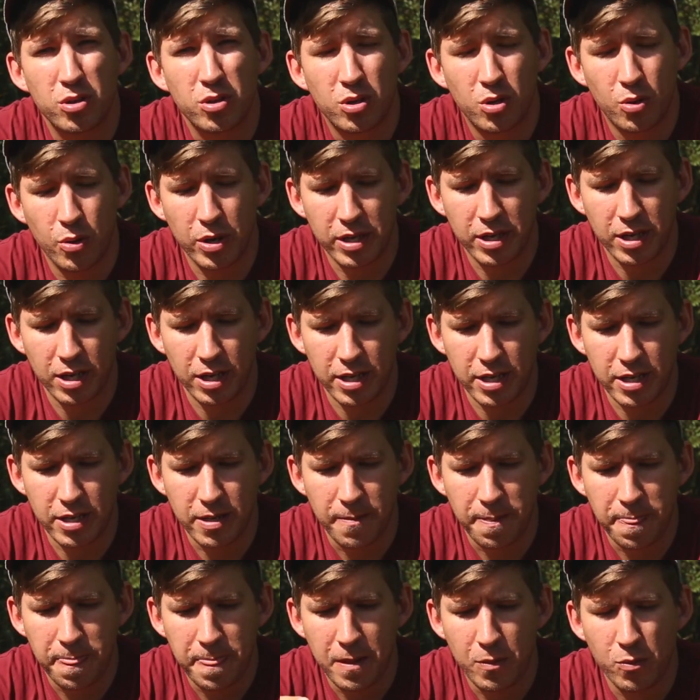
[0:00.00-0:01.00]
quickly
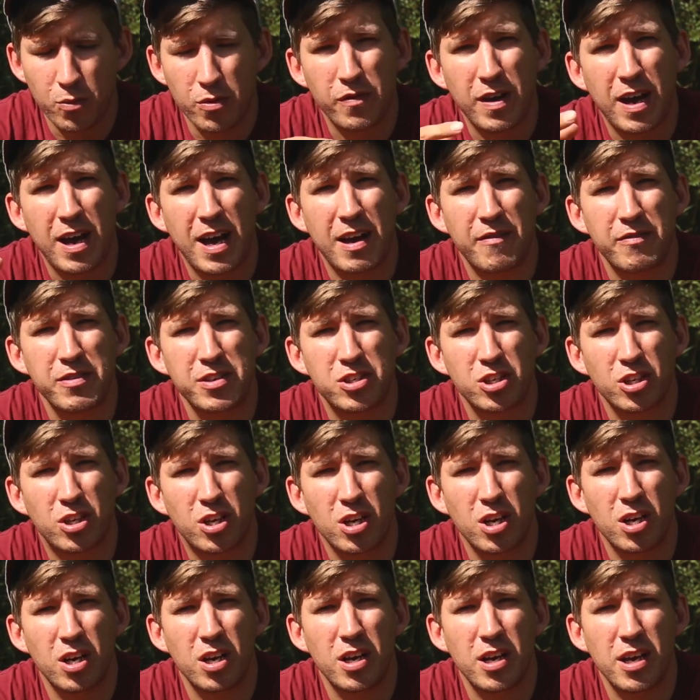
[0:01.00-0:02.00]
without having to
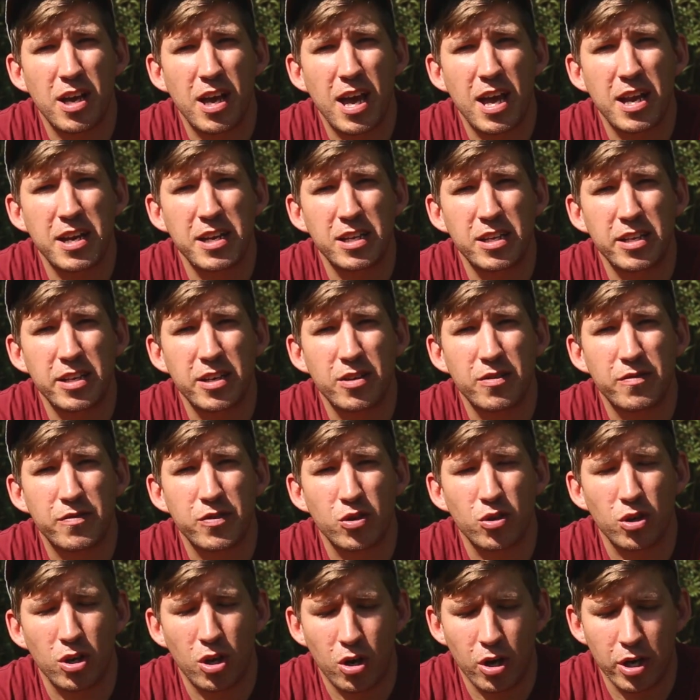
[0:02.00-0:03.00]
cut any of
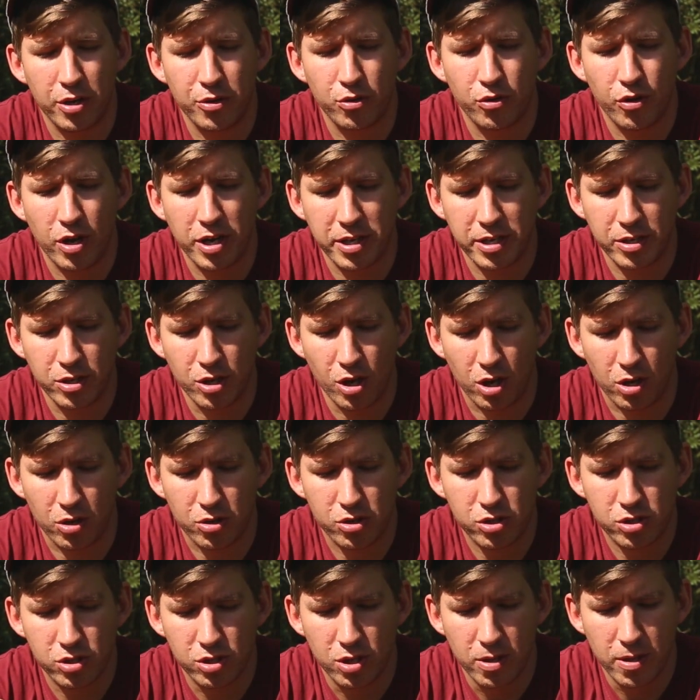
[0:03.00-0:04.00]
your line or any
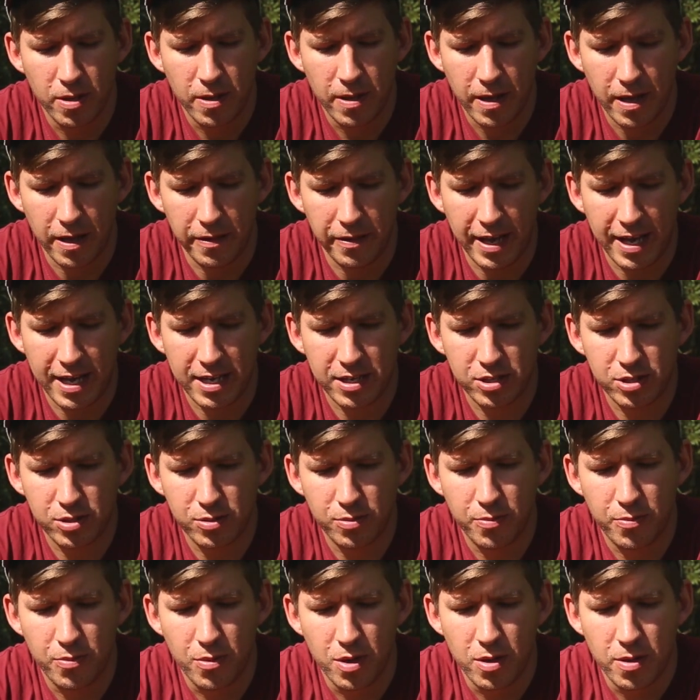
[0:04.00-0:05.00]
knots, and that's
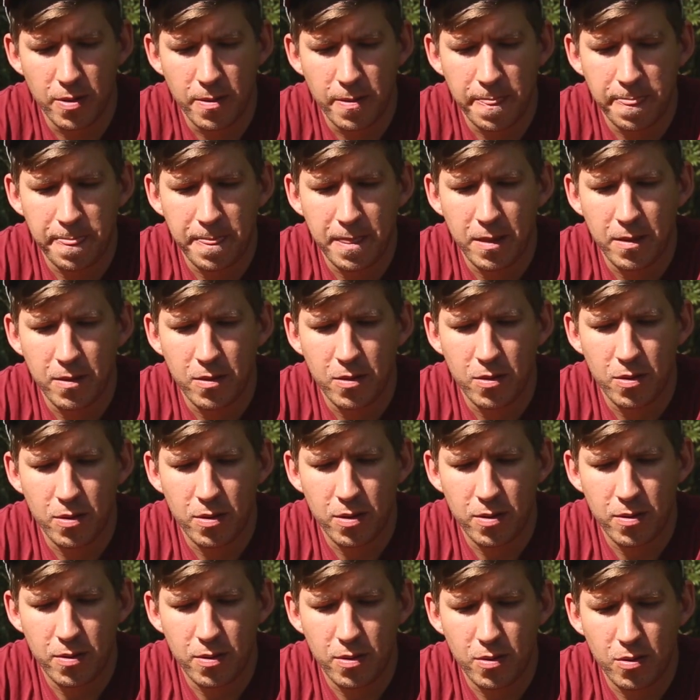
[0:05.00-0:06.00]

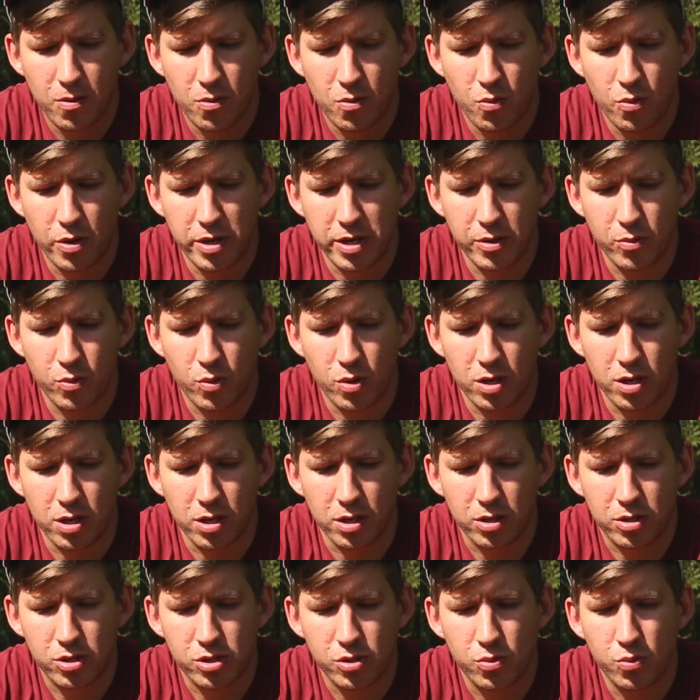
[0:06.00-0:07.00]
when it
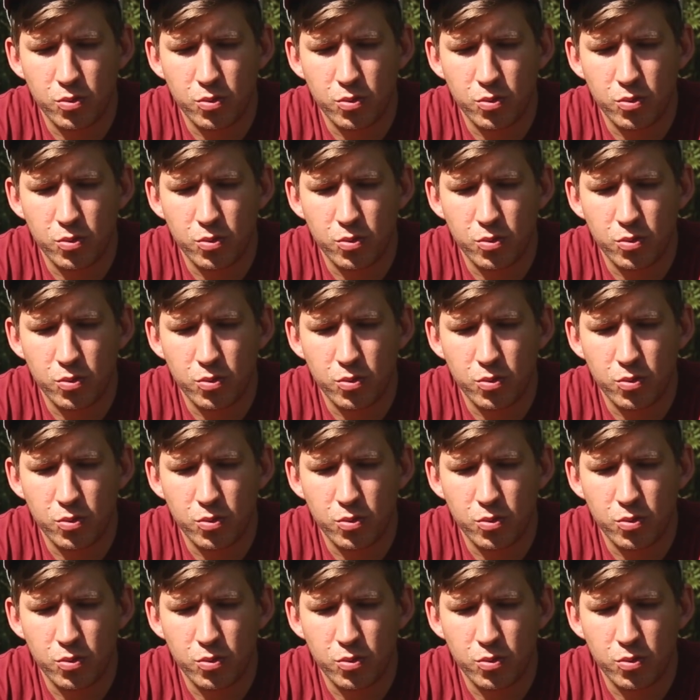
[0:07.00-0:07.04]
works